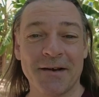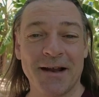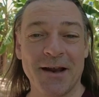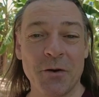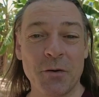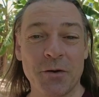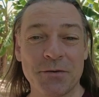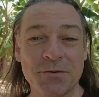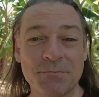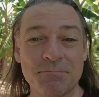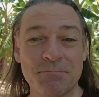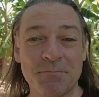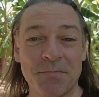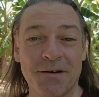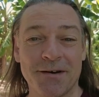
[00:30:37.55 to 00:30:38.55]
the locals,
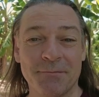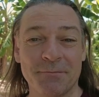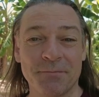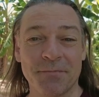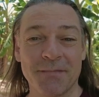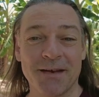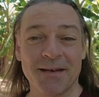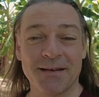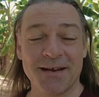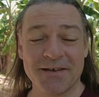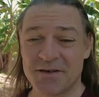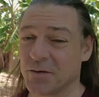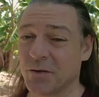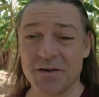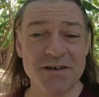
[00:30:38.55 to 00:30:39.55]
right?
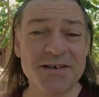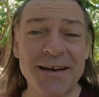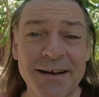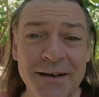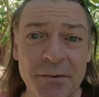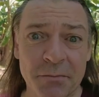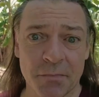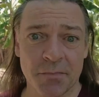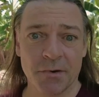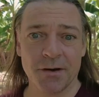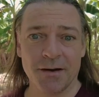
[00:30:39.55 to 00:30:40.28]
That's not the same.